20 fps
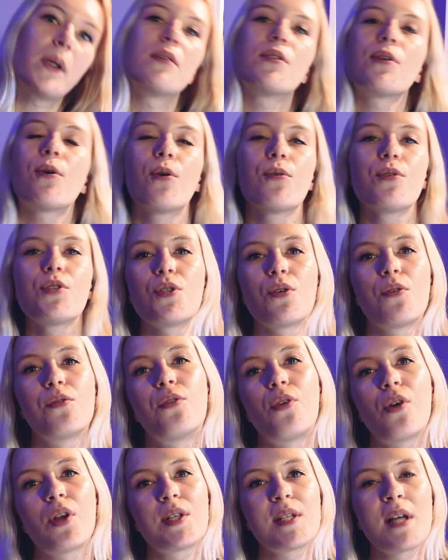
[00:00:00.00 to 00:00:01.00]
but also,
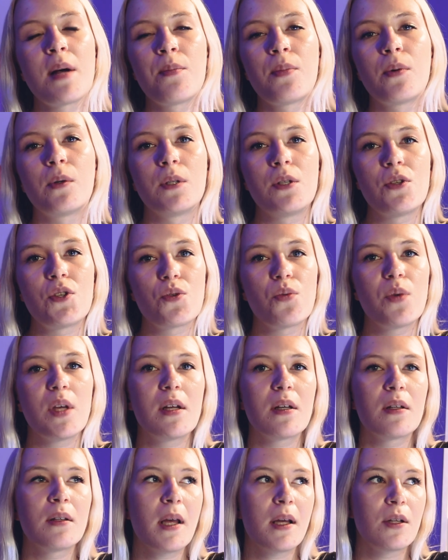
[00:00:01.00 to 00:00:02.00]
for example, in
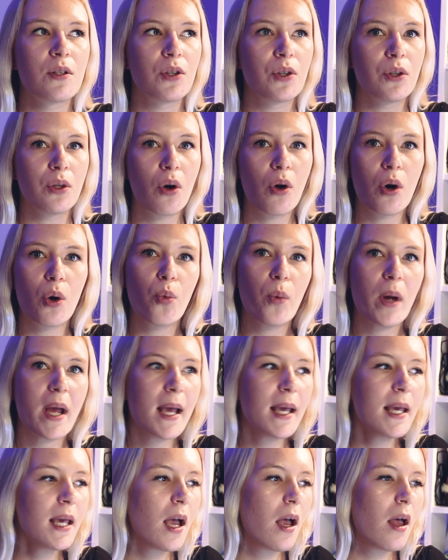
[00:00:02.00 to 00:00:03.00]
Sweden and
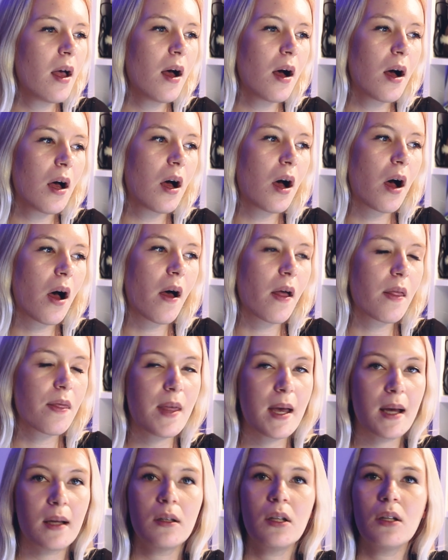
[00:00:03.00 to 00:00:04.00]
Norway,
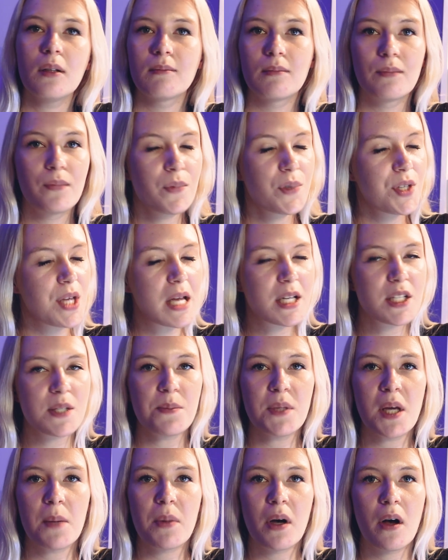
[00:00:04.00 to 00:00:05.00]
then
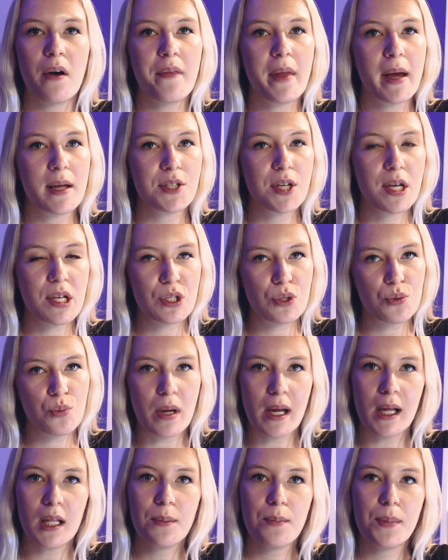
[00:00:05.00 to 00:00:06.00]
text me about that as
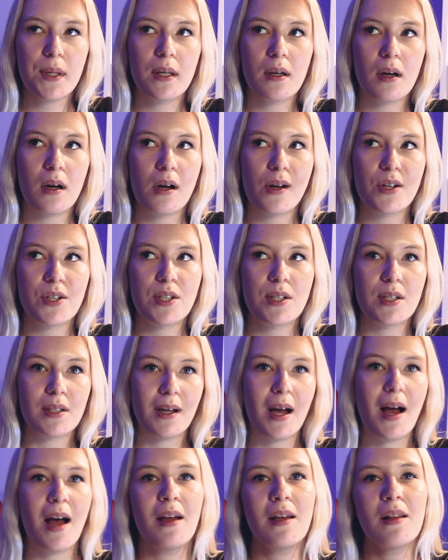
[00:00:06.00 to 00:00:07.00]
well, because
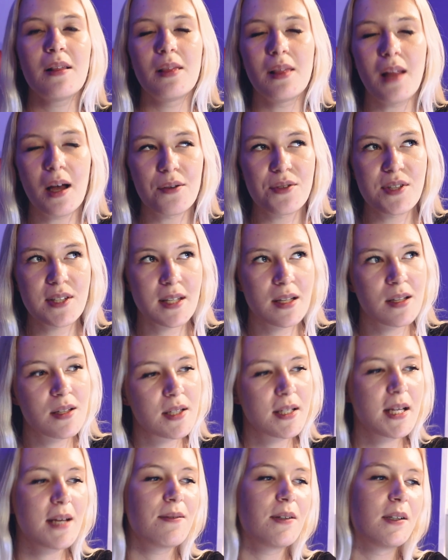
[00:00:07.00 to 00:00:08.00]
I love
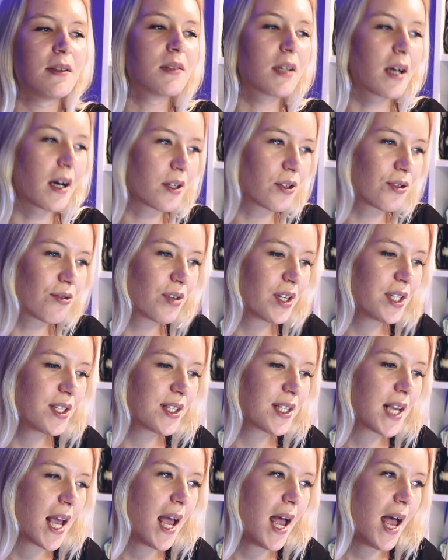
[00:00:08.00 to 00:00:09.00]
Scandinavian
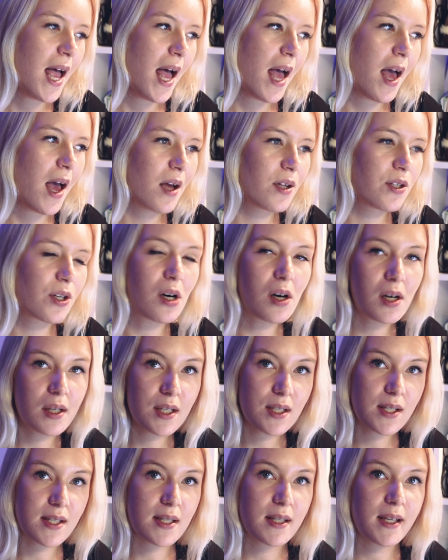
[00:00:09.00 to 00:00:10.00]
countries, and
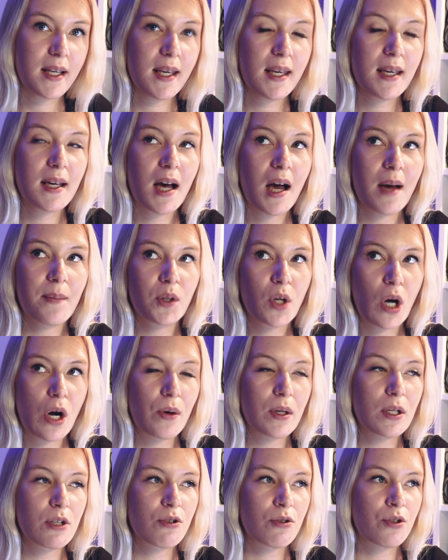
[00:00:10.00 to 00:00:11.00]
honestly I'm
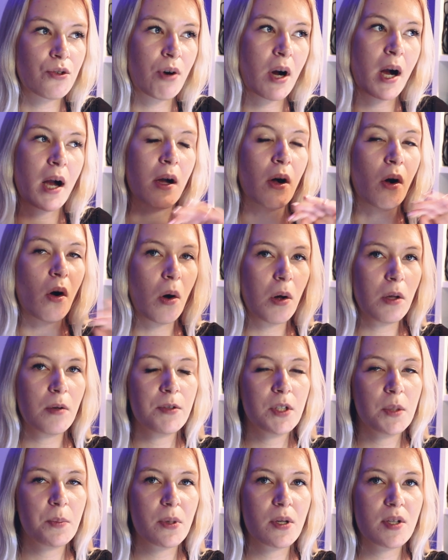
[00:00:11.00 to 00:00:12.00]
going to try all
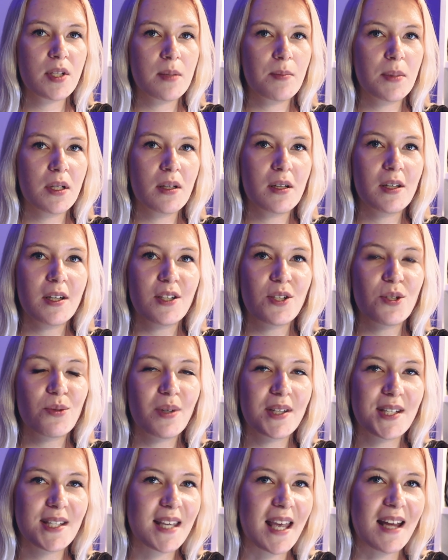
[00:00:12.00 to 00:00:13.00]
of the possibilities
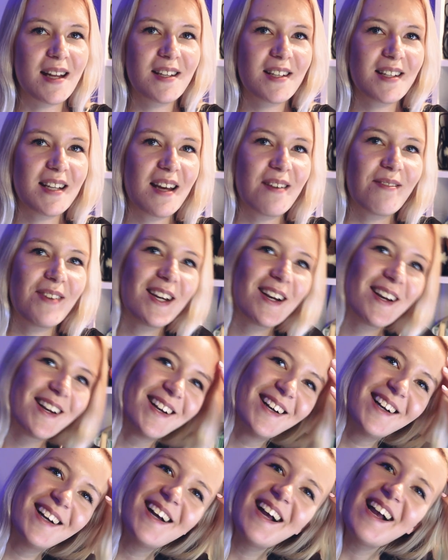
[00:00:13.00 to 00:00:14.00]
with
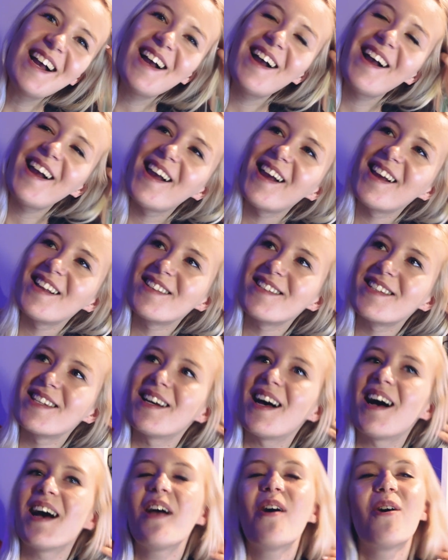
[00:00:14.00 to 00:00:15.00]
Scandinavia.
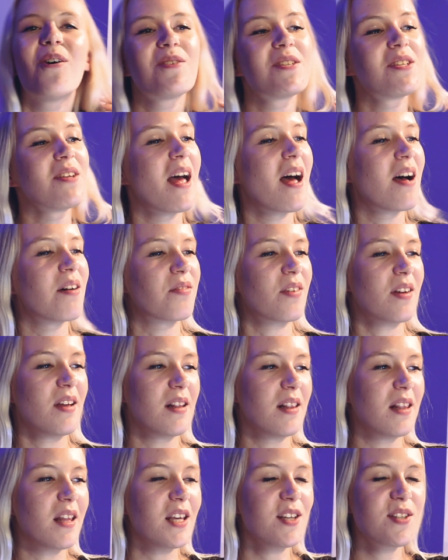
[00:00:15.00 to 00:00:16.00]
And I also have a
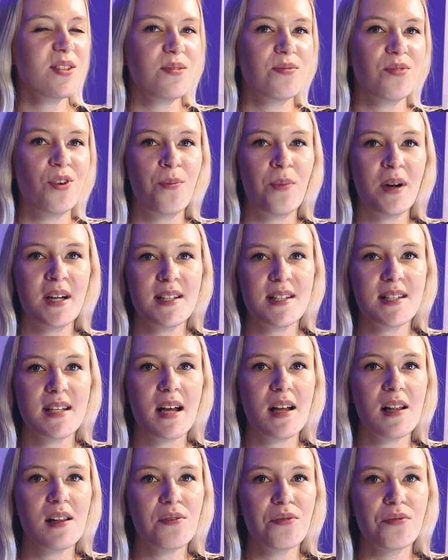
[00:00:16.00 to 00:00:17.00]
list for
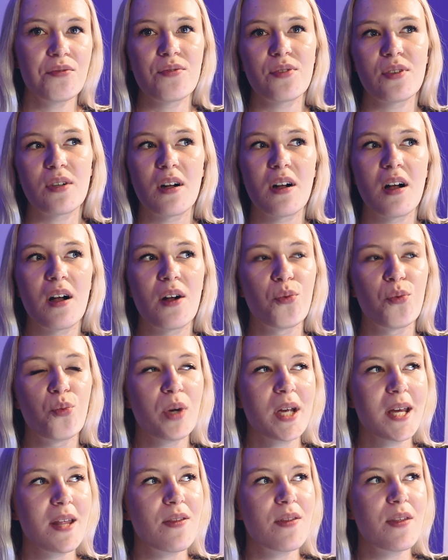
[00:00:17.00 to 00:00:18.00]
myself
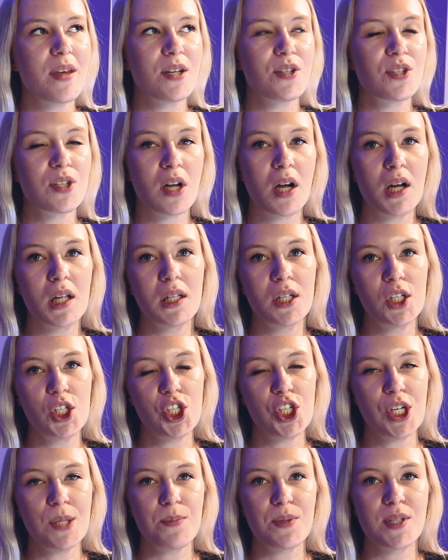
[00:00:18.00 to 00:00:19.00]
with the
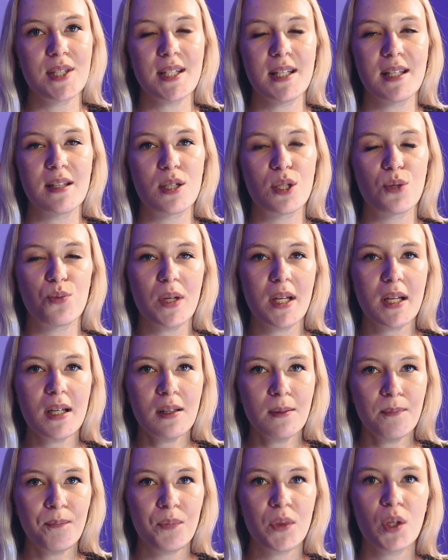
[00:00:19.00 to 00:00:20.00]
scholarships in
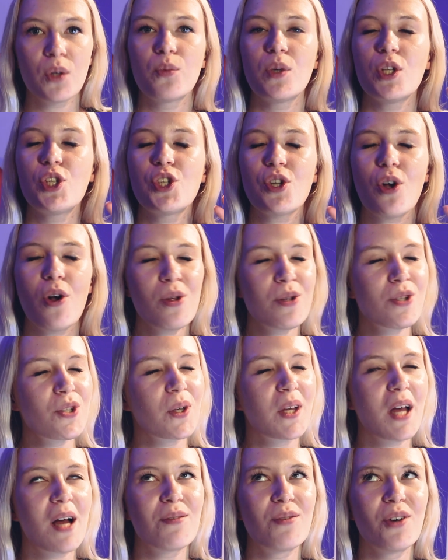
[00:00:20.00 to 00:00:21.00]
Sweden, which
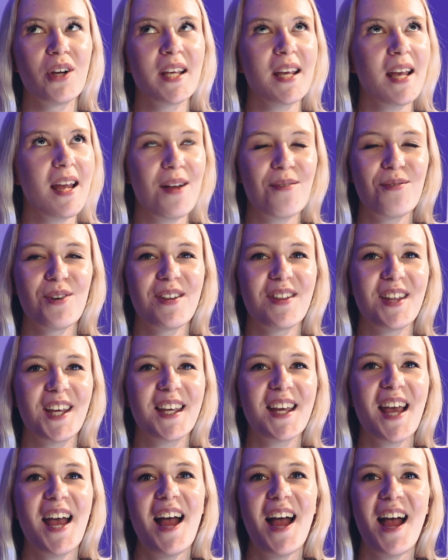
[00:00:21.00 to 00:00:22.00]
also covering
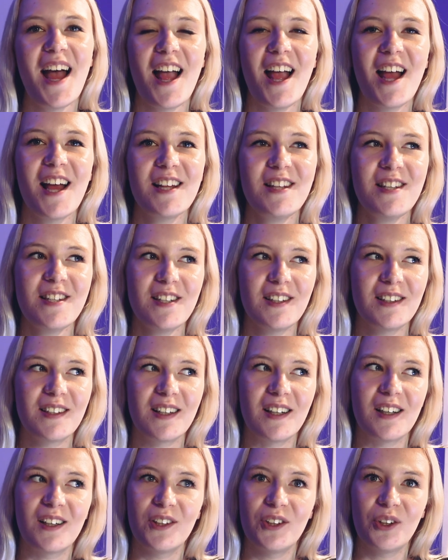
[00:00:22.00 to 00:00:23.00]
everything, and
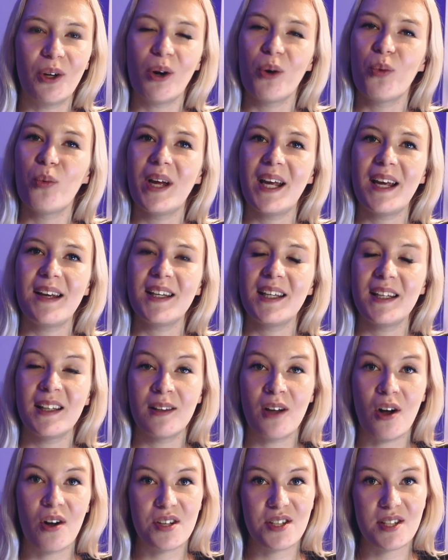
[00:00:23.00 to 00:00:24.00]
Norway
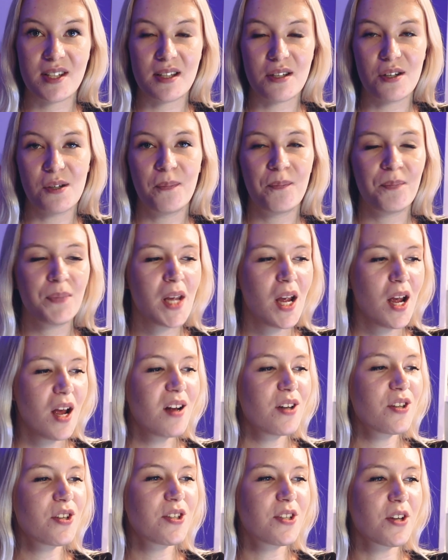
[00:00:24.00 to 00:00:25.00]
in Oslo.
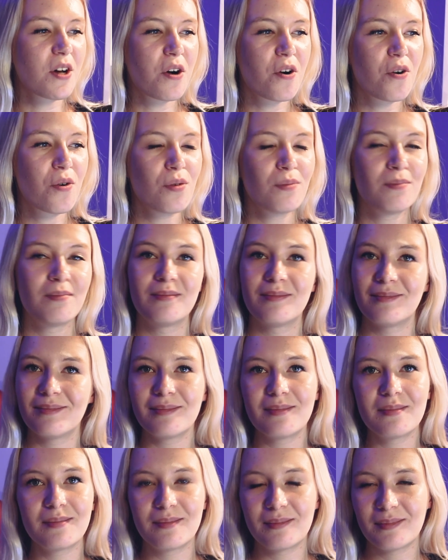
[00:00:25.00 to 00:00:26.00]
So
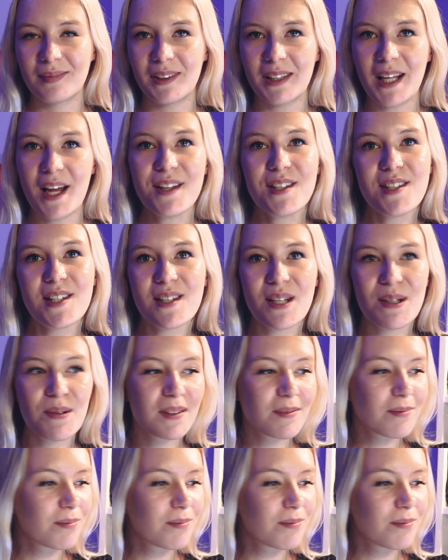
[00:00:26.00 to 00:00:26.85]
let's